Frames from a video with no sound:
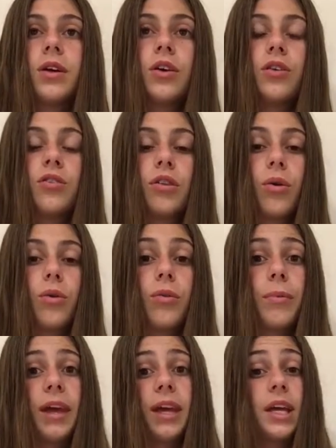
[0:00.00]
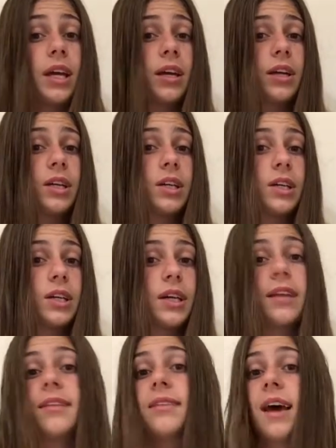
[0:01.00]
So the main character
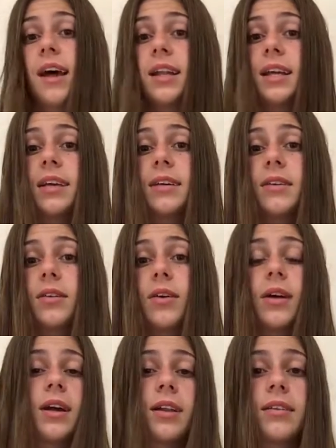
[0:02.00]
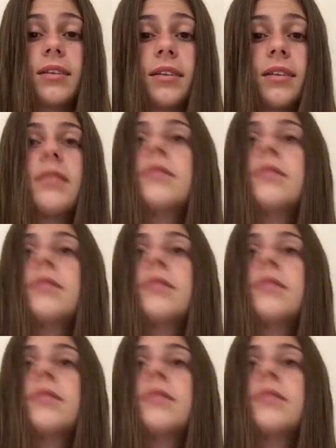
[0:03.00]
is Ellie, or Ellison.